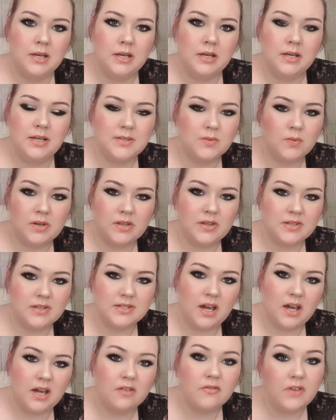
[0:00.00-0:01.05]
is one of the
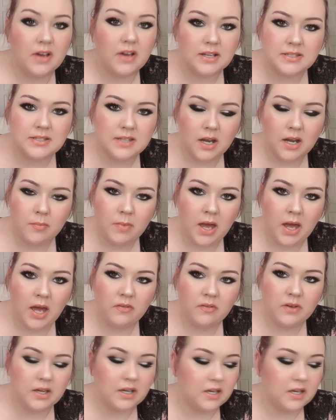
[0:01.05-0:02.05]
side effects that I'm having.